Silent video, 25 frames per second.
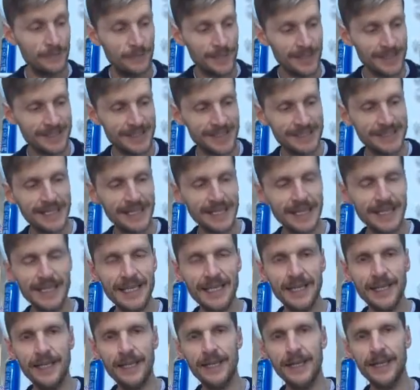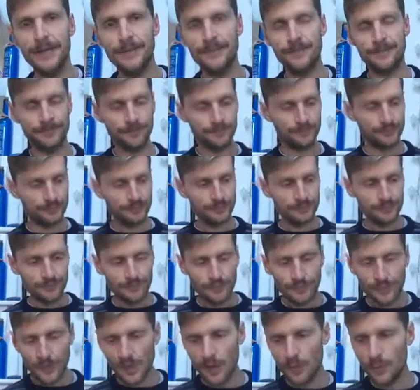But today, I
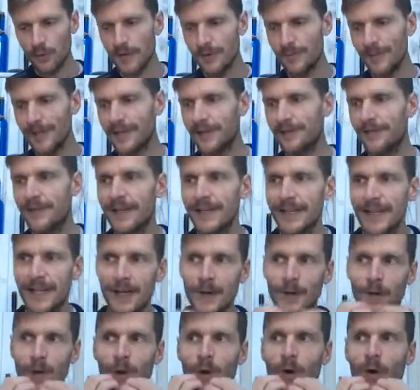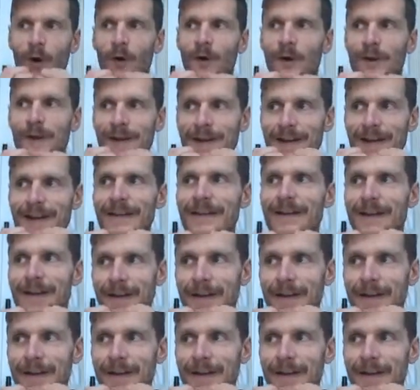want to make a video on...